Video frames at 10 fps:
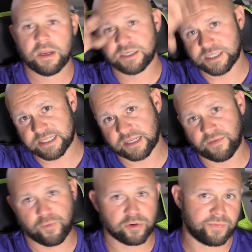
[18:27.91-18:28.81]
just like the
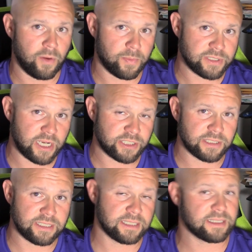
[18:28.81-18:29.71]
Force Field Protection
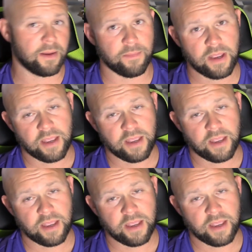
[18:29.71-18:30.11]
System.